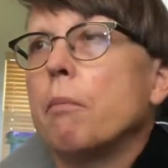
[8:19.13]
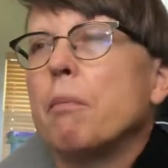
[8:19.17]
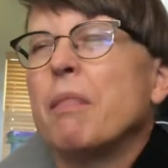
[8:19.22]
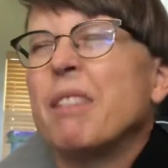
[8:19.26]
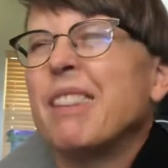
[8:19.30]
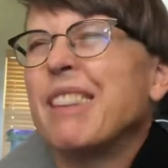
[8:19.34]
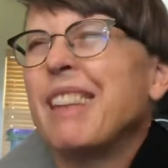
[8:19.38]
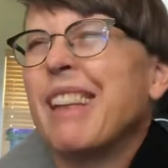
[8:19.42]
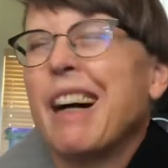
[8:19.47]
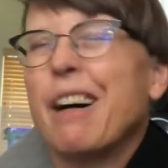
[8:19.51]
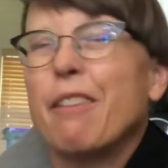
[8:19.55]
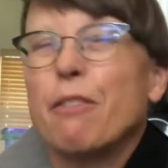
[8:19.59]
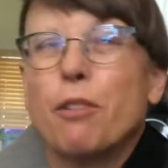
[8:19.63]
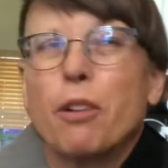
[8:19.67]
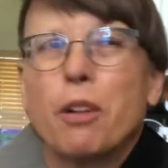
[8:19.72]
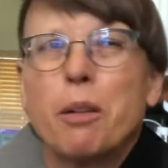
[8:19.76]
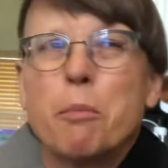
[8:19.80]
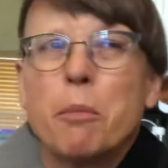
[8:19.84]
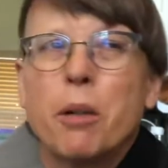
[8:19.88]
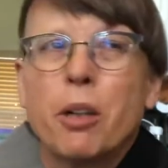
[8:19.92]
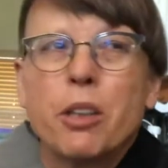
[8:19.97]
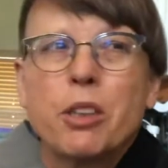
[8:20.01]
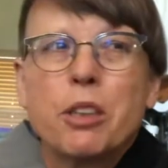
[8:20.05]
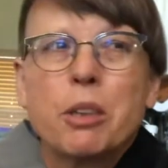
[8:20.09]
Not very
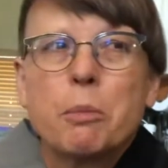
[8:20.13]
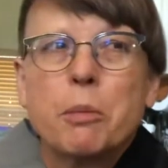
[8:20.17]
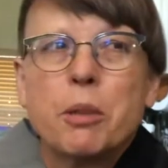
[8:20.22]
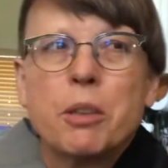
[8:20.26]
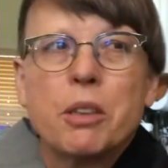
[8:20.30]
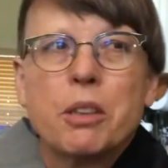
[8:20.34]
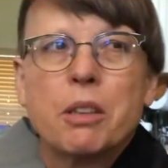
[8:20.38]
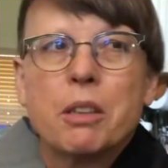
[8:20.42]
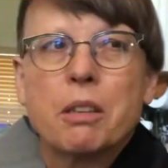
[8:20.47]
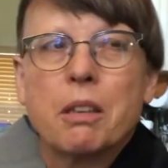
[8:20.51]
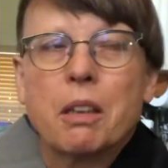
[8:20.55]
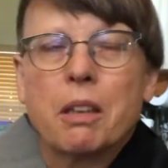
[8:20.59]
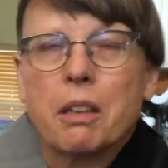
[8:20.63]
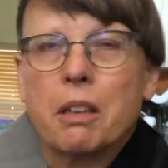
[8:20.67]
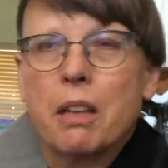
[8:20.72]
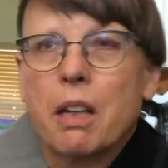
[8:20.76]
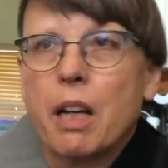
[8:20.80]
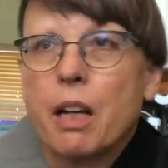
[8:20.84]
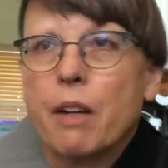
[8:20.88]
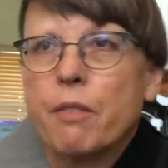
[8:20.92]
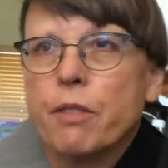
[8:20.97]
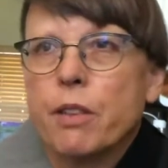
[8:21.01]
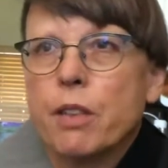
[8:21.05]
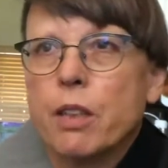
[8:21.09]
much, just like a
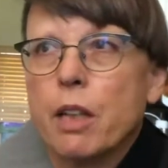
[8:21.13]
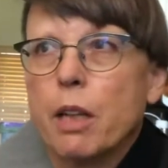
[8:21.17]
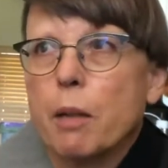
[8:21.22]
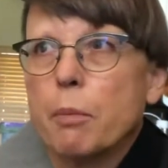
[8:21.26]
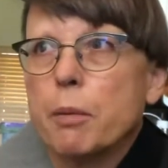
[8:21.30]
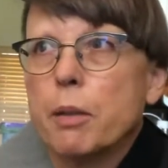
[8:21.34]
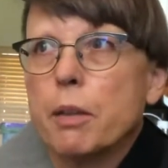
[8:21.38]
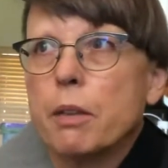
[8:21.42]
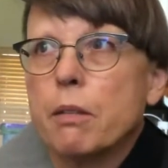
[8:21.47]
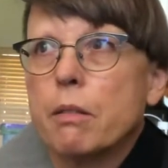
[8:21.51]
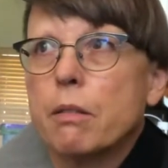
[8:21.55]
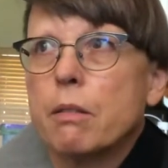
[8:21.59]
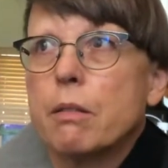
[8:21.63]
half a tablet